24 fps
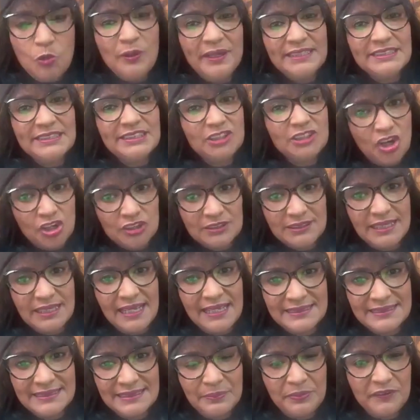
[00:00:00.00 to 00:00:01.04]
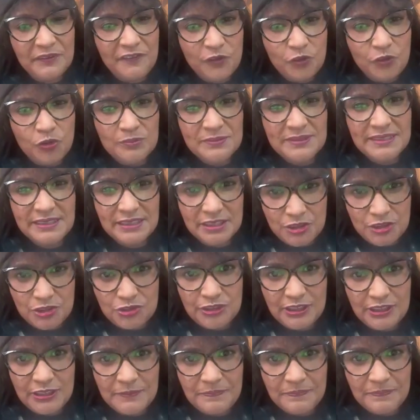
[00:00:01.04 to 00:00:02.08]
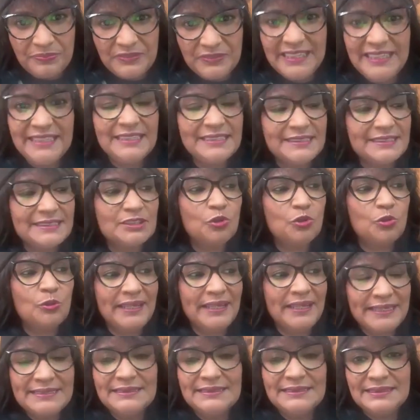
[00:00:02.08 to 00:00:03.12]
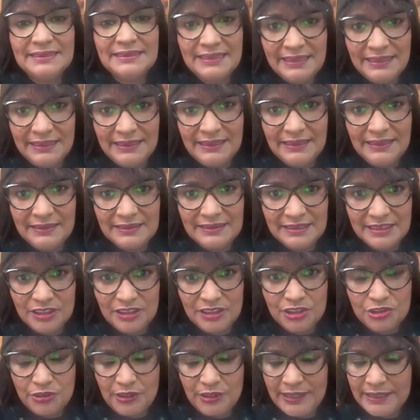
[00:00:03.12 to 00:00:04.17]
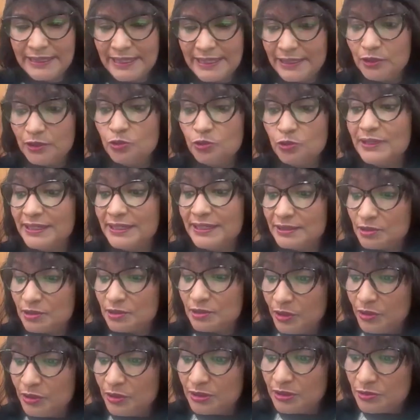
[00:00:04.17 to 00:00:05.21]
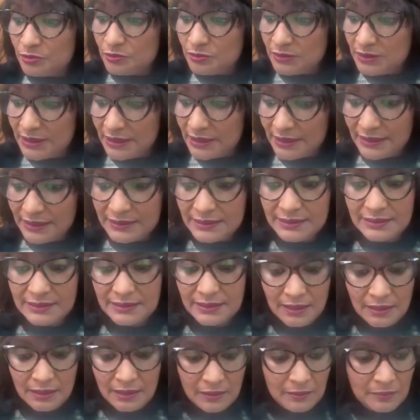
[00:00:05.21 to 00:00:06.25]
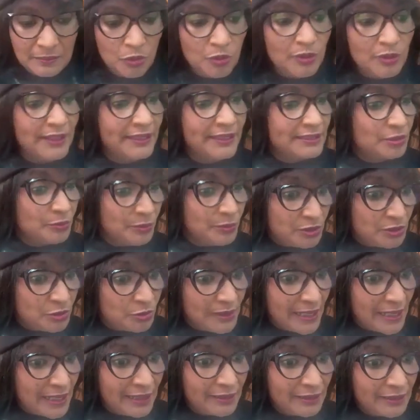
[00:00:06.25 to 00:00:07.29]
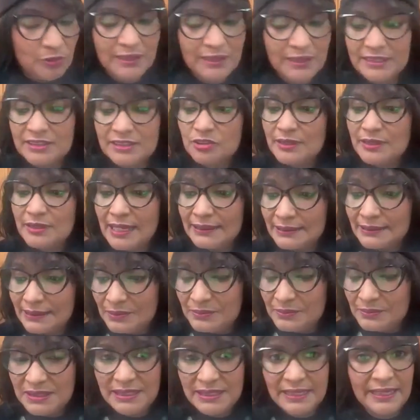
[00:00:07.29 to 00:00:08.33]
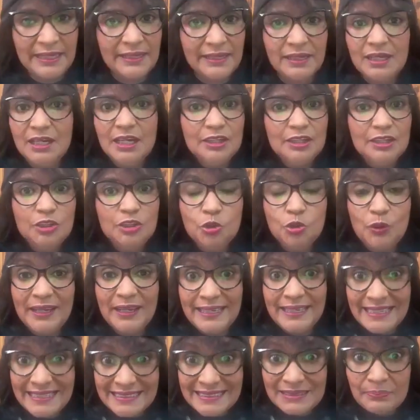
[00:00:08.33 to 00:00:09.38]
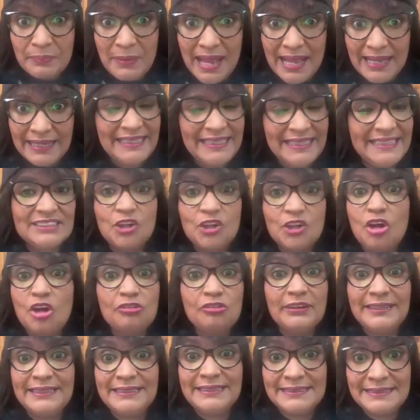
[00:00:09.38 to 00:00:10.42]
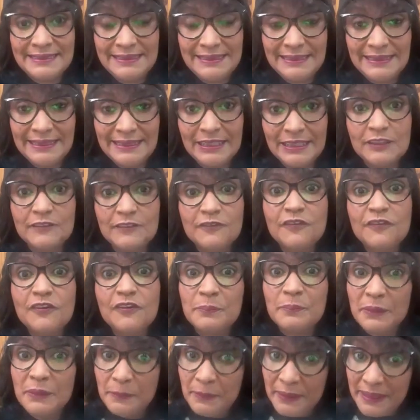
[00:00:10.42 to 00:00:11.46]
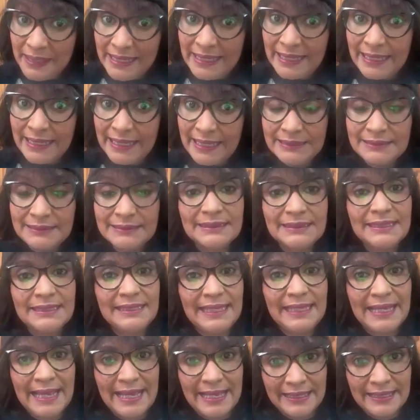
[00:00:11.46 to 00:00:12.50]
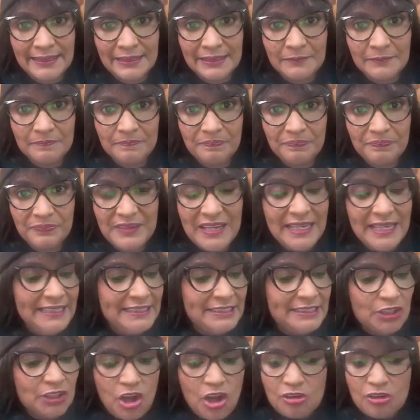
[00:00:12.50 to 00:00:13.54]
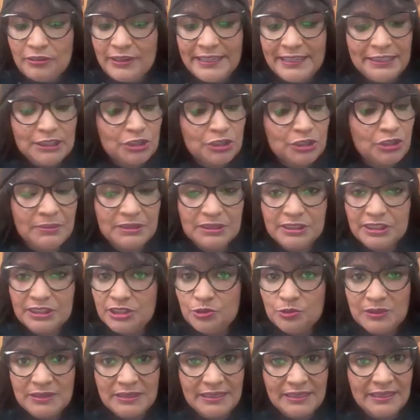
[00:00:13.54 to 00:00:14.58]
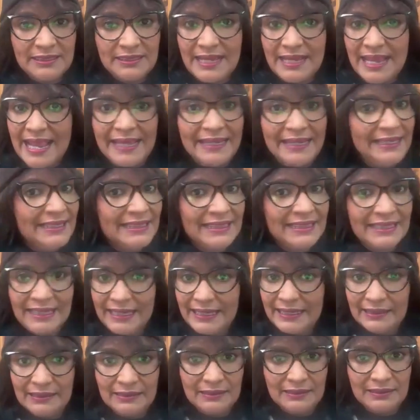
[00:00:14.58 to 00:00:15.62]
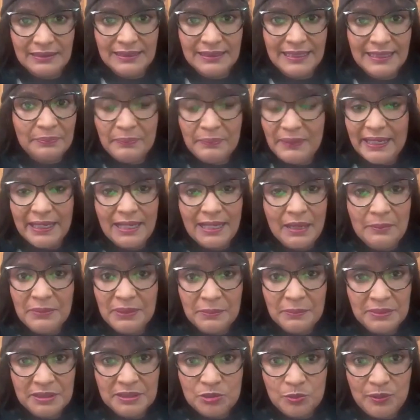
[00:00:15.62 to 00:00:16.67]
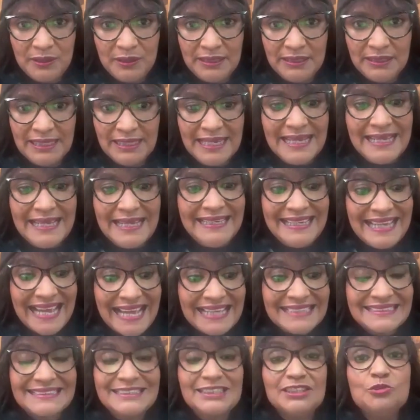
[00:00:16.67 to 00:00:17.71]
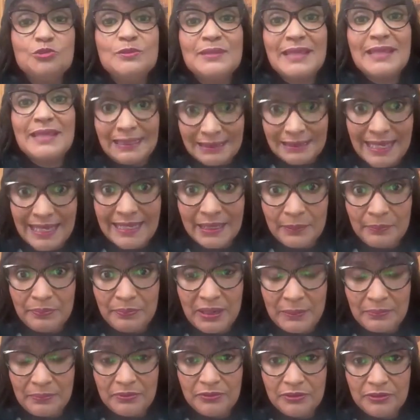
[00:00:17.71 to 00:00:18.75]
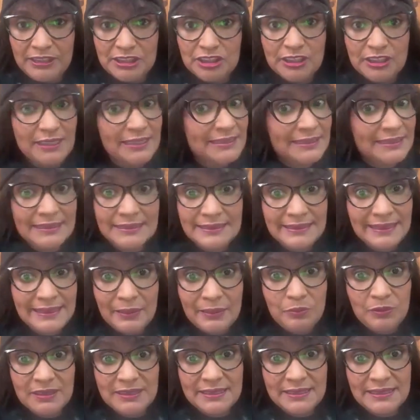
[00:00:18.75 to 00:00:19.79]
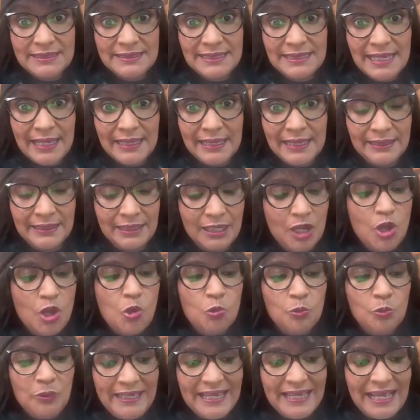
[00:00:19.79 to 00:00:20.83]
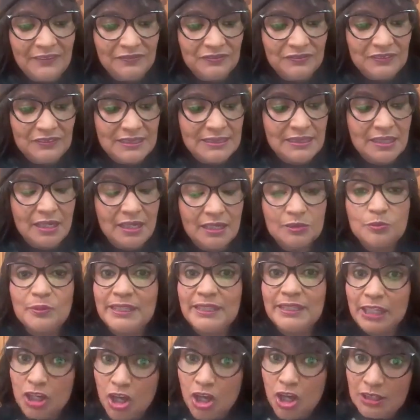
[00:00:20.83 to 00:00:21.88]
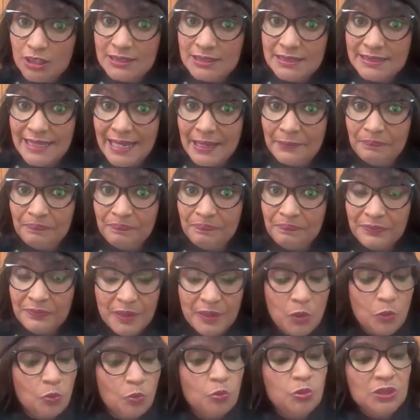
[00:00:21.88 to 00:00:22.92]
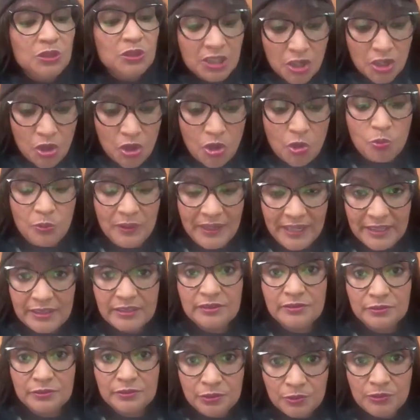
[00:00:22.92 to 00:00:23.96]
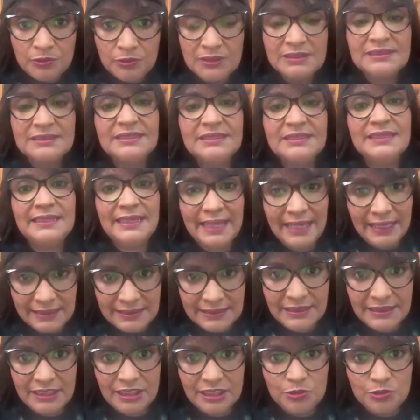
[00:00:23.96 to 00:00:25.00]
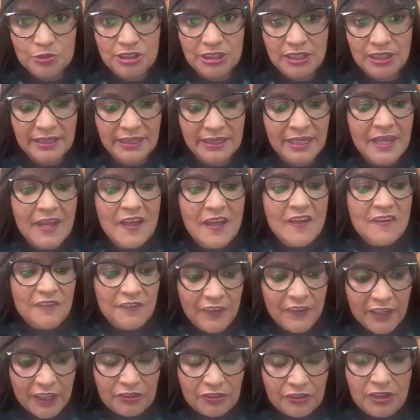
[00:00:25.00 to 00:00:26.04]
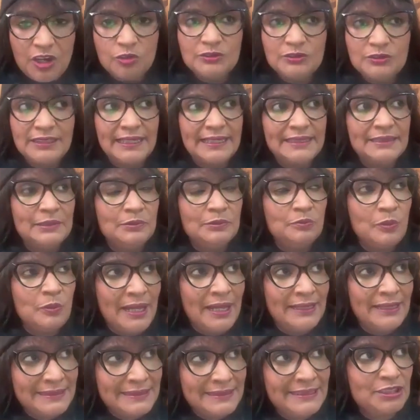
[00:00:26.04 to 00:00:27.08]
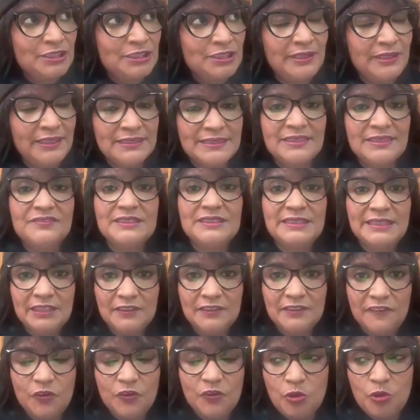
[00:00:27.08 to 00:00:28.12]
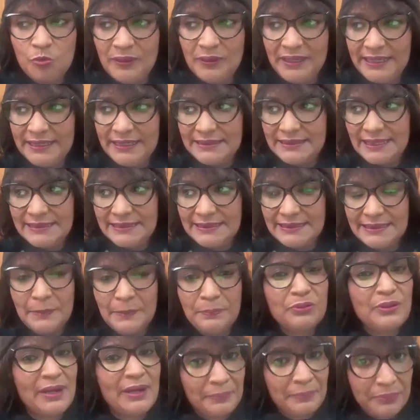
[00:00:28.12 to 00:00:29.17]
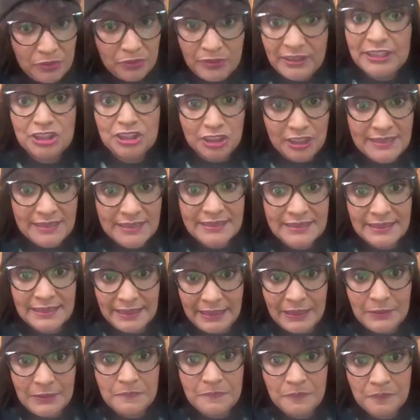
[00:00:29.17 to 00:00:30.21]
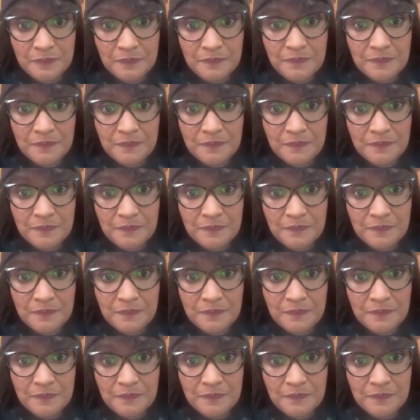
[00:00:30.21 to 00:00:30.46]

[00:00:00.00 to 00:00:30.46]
When a doctor has to perform surgery, he doesn't go into the surgery and then go, okay, so we're going to do this. Okay, so we'll do that. Okay, so that comes there. No, in his mind, he's already seen it from the beginning to the end. He's already troubleshooted anything that may come in between. He has to do that kind of preparation. It's the same with design. We have to start with the concept, work our way through to the execution, figure out, and I teach creativity in 4 ways. I say preparation is key.